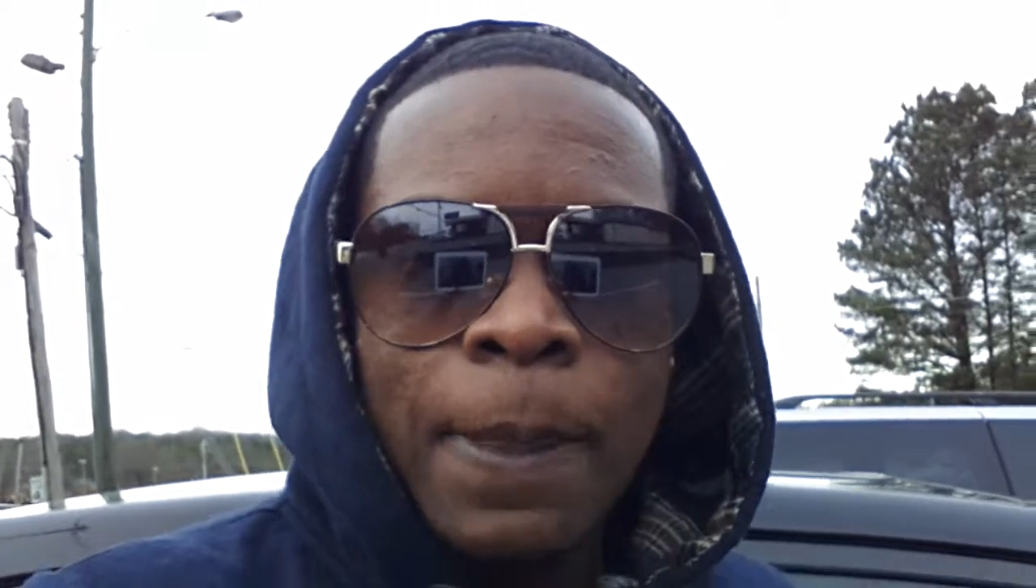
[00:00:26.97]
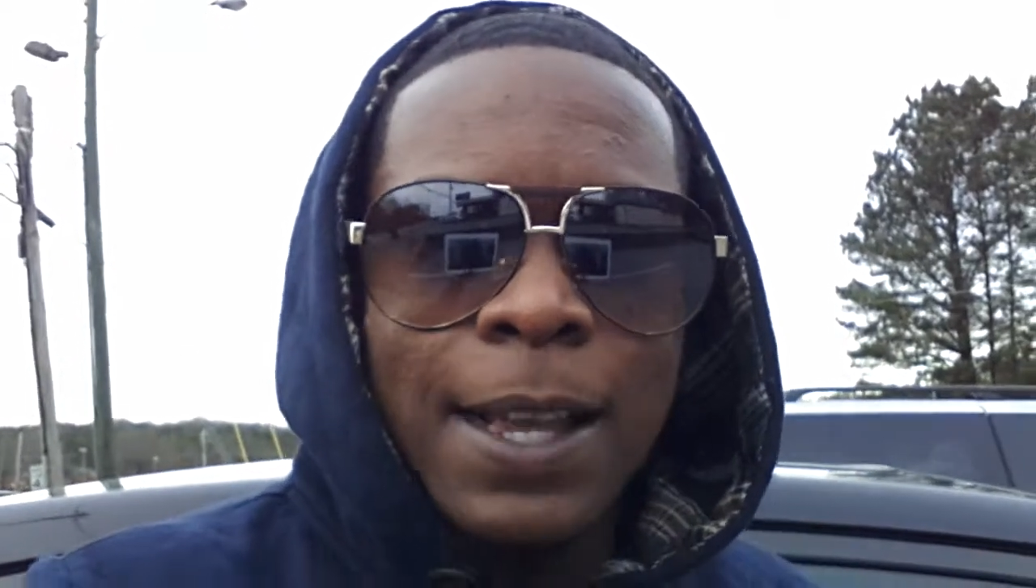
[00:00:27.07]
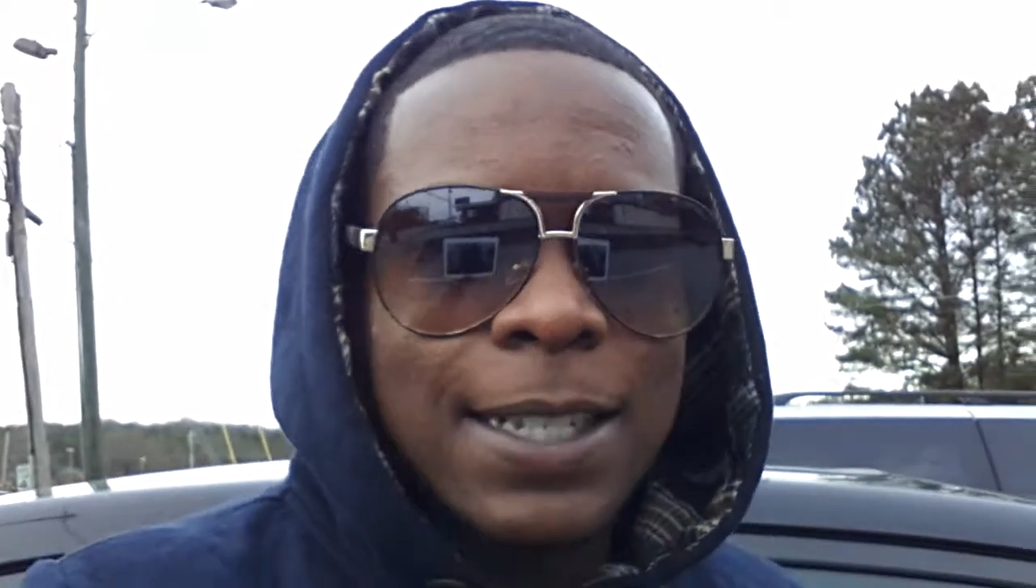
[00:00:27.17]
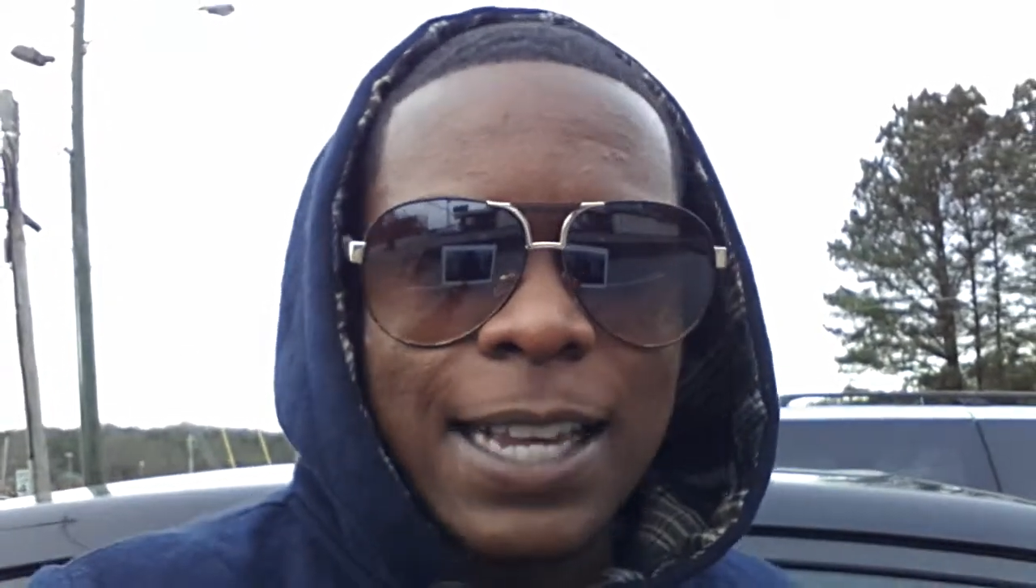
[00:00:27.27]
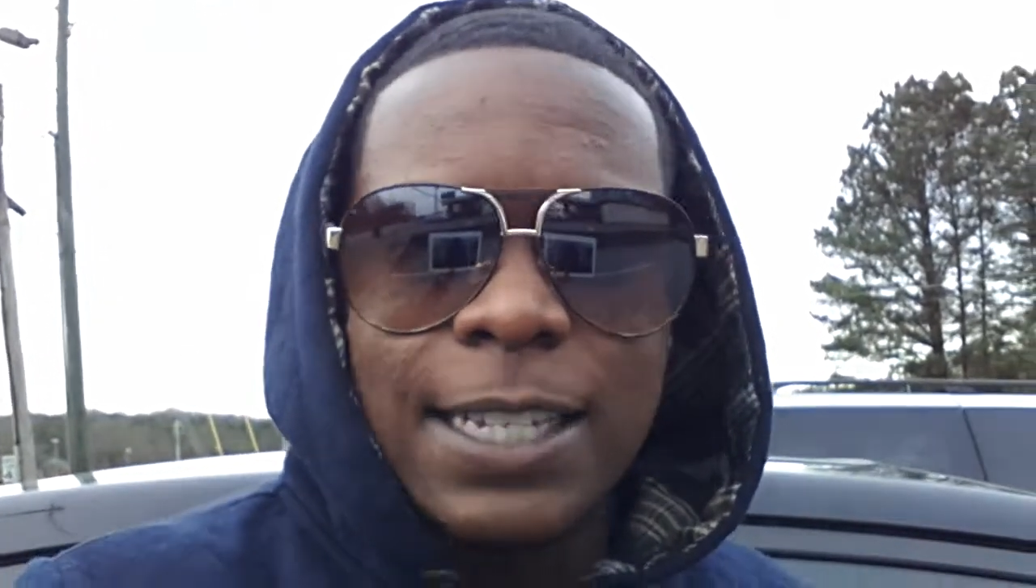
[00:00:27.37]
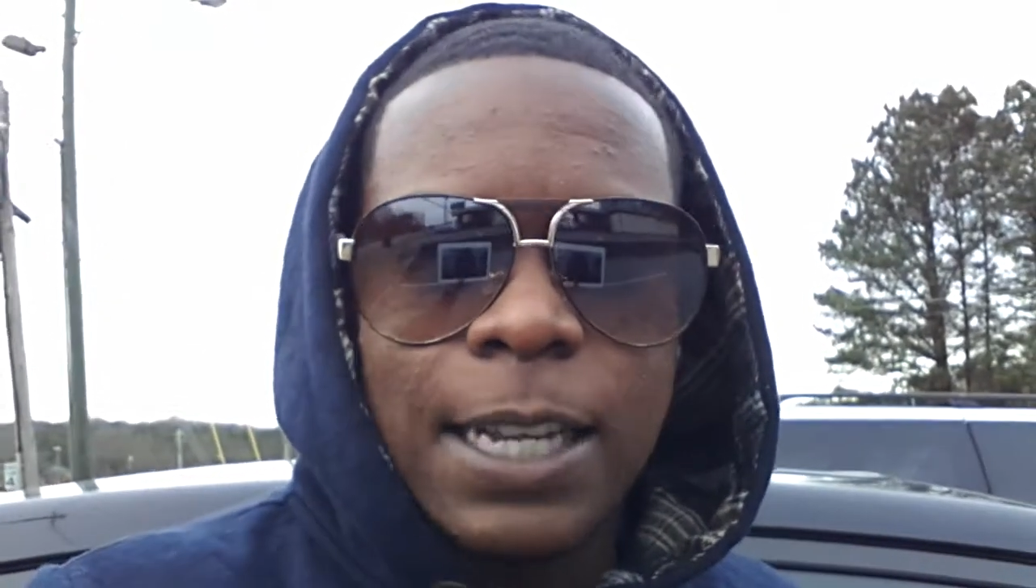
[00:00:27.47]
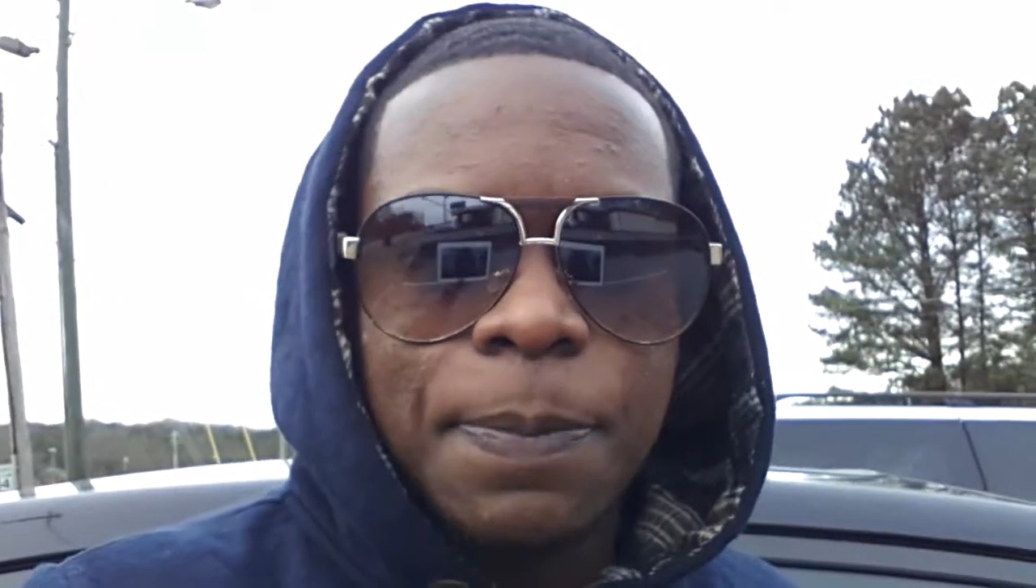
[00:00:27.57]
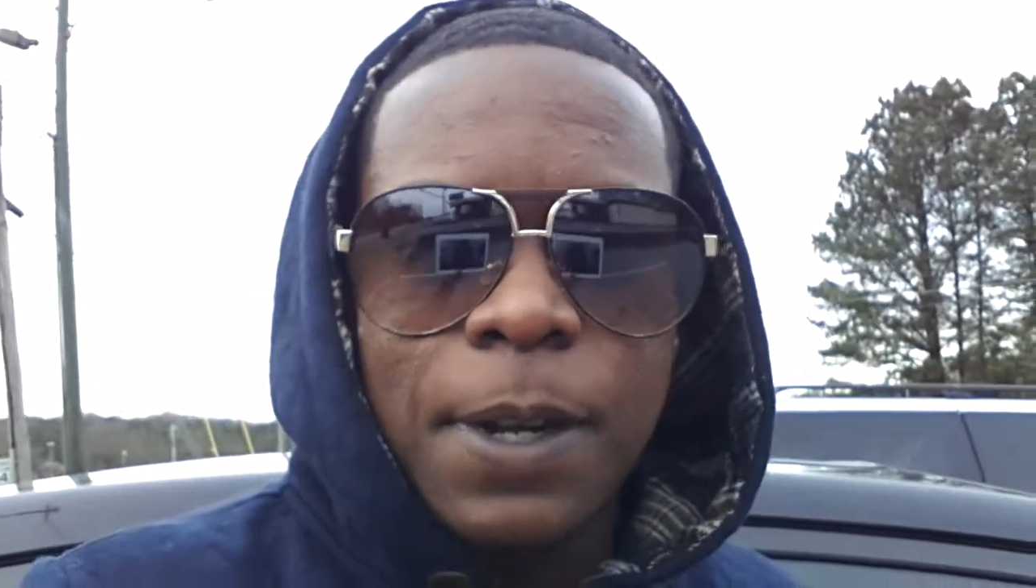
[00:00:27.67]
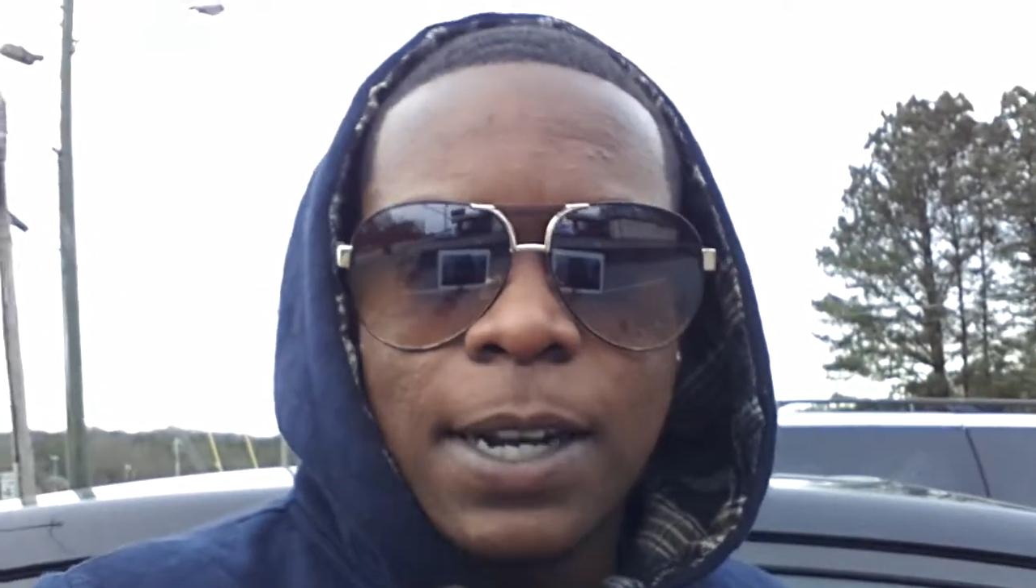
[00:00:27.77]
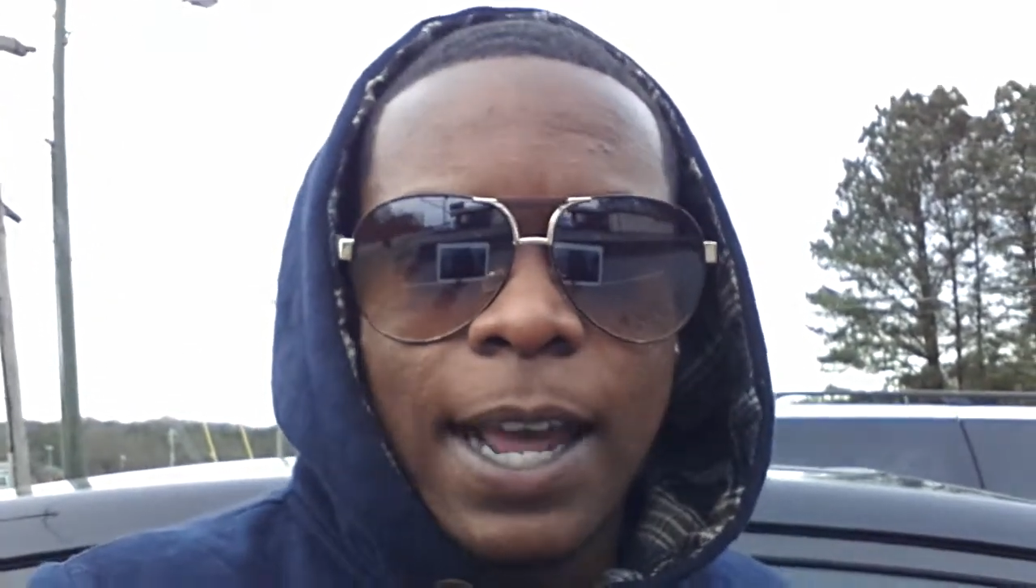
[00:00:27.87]
It's like
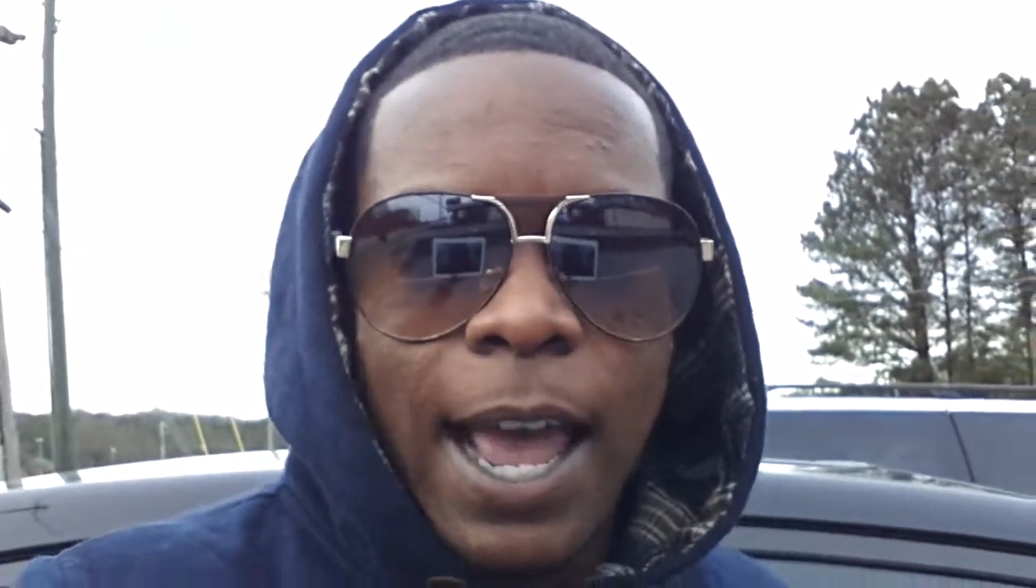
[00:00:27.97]
something in the